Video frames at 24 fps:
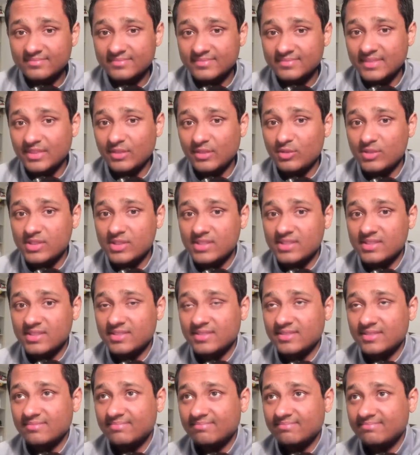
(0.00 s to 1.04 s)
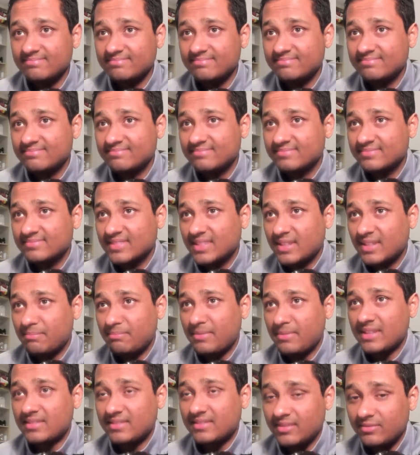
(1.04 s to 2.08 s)
there was
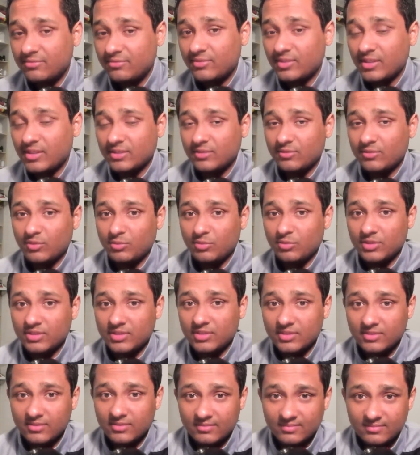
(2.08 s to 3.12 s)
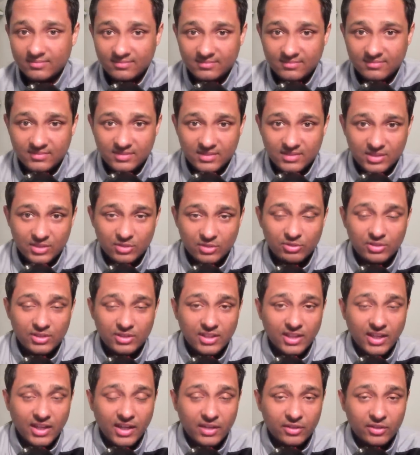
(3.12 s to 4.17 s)
massive transformation during
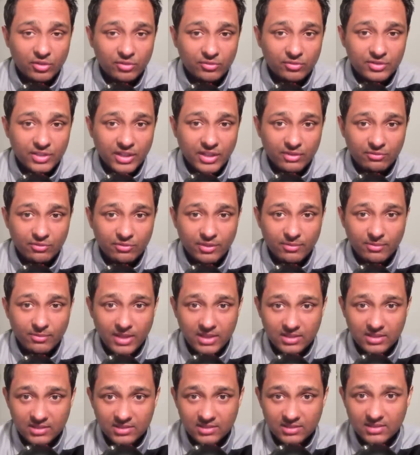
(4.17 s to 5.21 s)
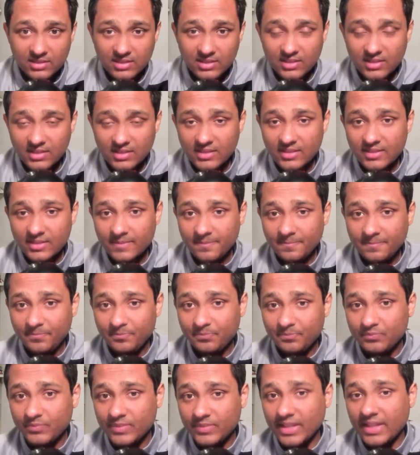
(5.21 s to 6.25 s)
the end of January month
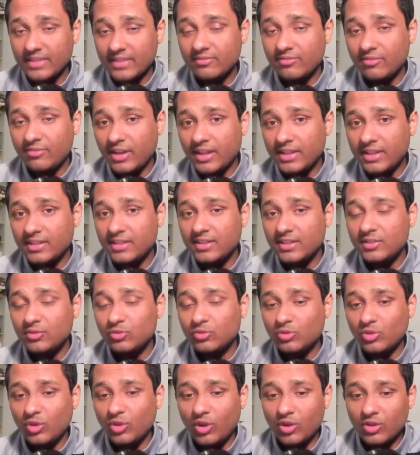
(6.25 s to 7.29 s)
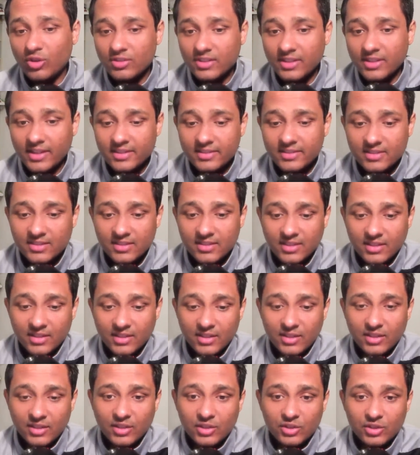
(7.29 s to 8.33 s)
and finally you thought that
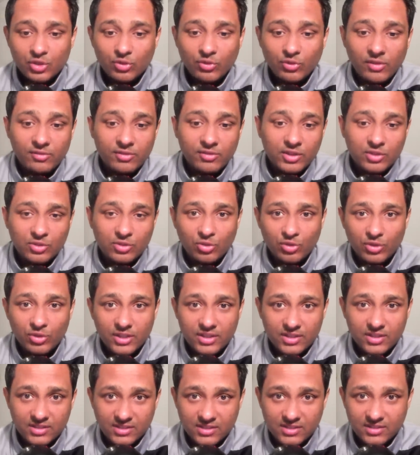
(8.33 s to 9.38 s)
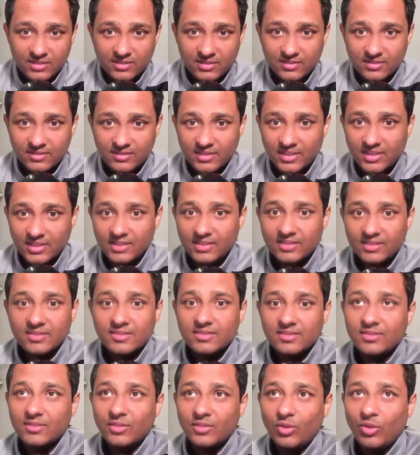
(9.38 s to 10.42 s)
you were victorious in
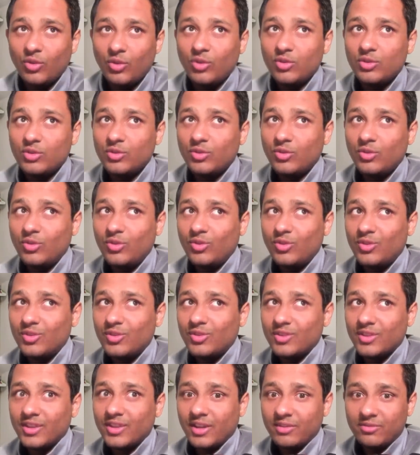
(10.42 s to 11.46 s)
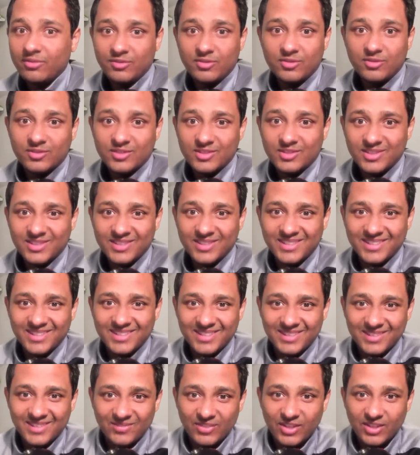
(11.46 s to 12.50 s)
all your efforts
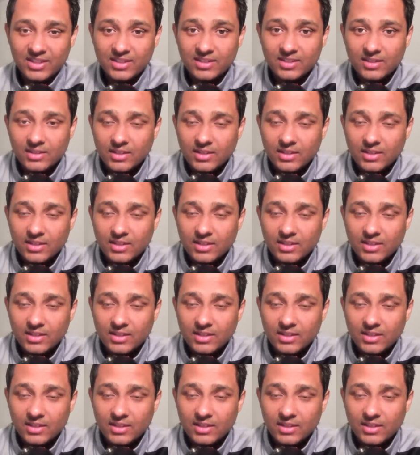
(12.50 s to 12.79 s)
but